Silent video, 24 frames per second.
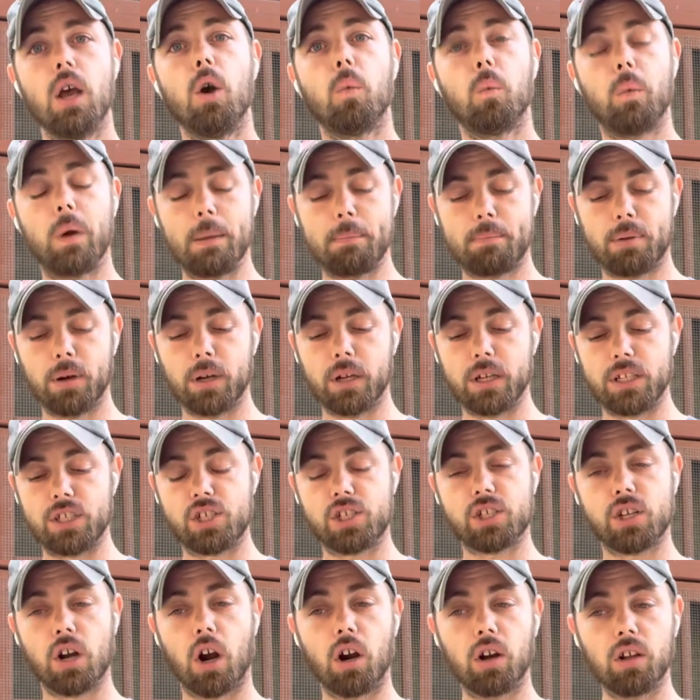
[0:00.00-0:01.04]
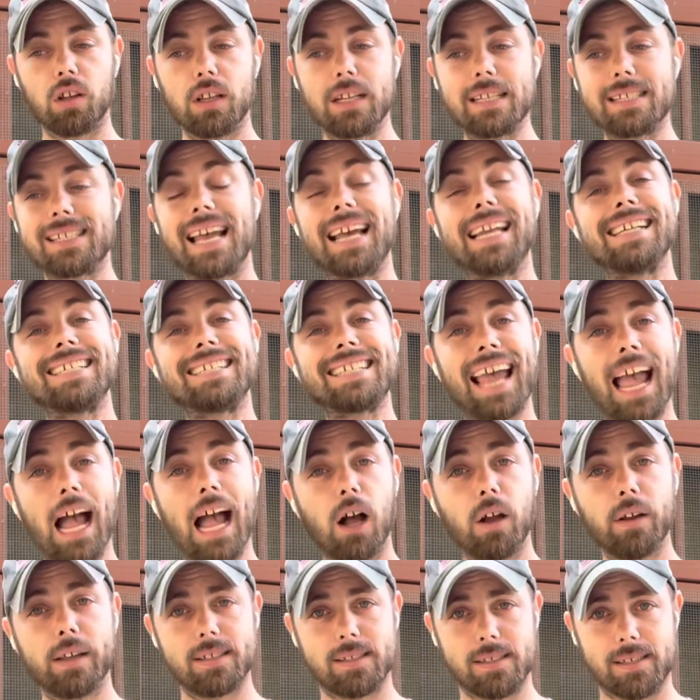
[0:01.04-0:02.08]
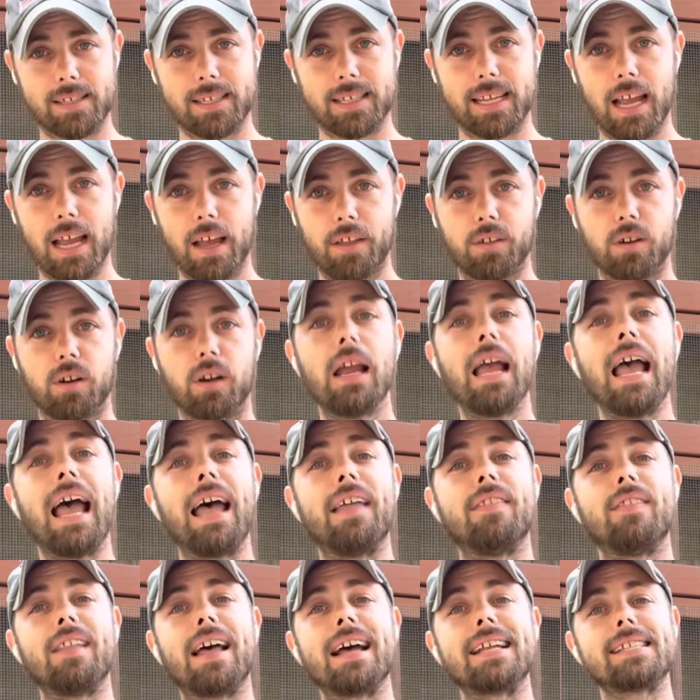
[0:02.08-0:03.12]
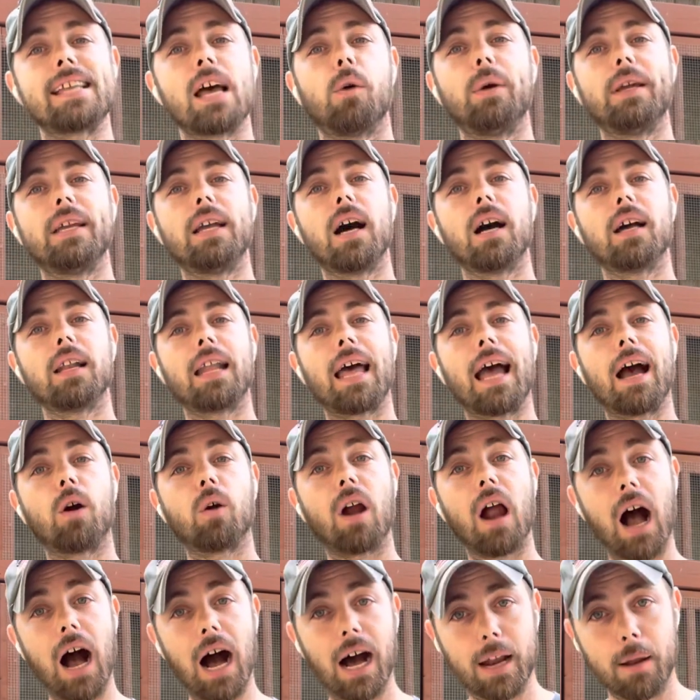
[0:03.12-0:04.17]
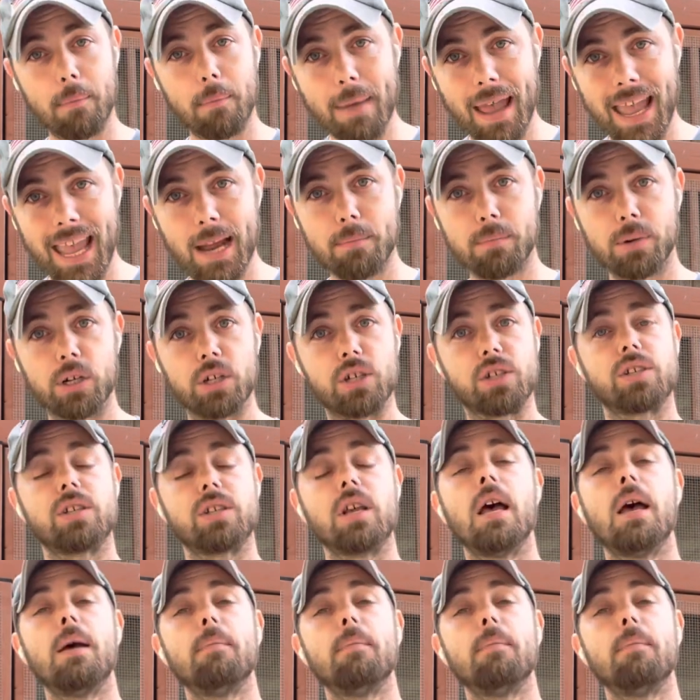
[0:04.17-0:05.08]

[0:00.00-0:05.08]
We put scarlets and Italians together, and that's how we got our autumn ambers.